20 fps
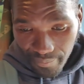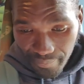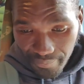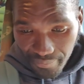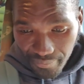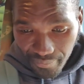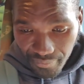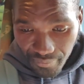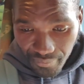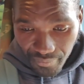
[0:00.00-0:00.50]

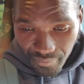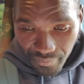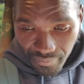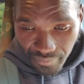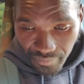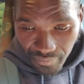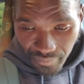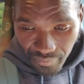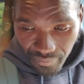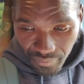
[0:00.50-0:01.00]

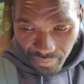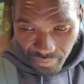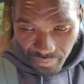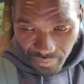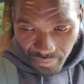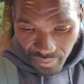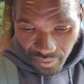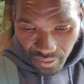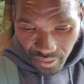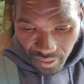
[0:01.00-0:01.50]

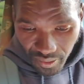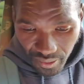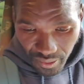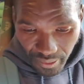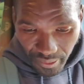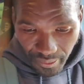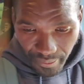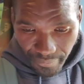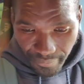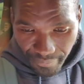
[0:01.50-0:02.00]

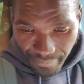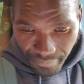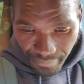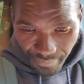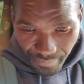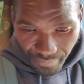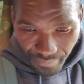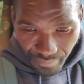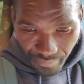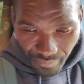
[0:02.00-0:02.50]

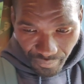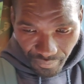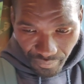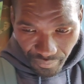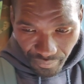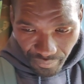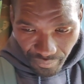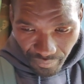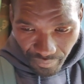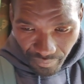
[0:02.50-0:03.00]
The person shown says nothing.